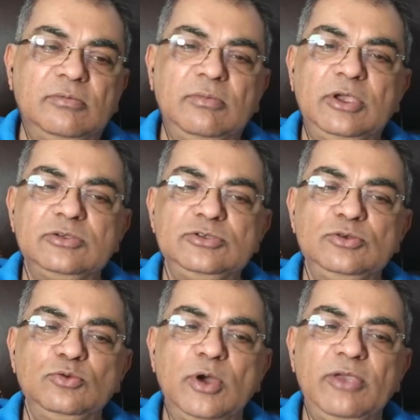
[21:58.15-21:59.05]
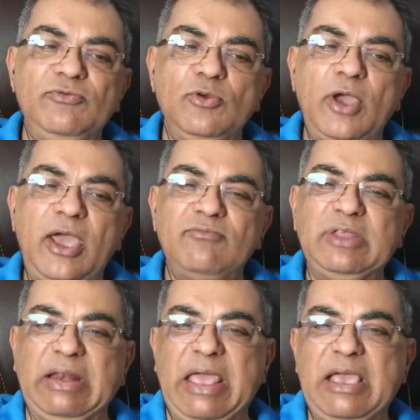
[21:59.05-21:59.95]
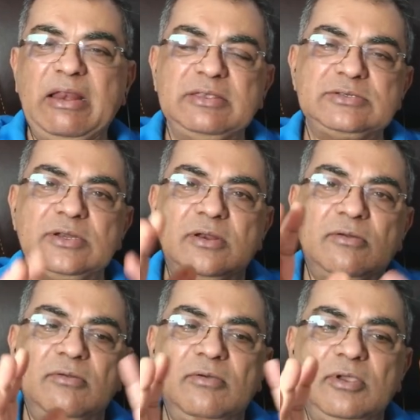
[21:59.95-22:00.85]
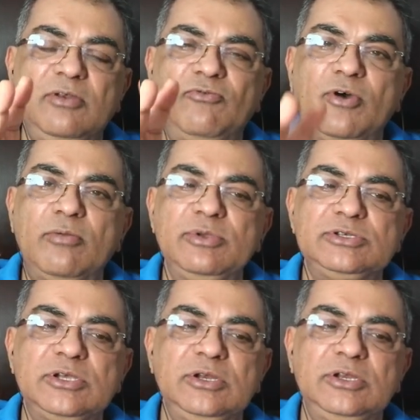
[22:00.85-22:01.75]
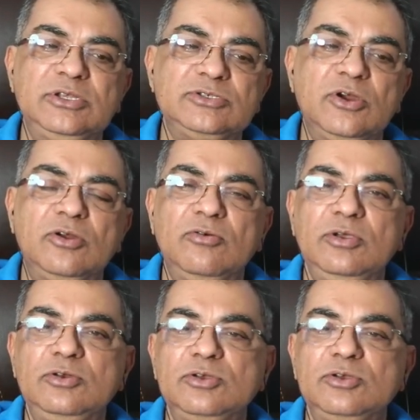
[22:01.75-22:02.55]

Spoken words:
Because you, if you have the lackluster information, it is not going to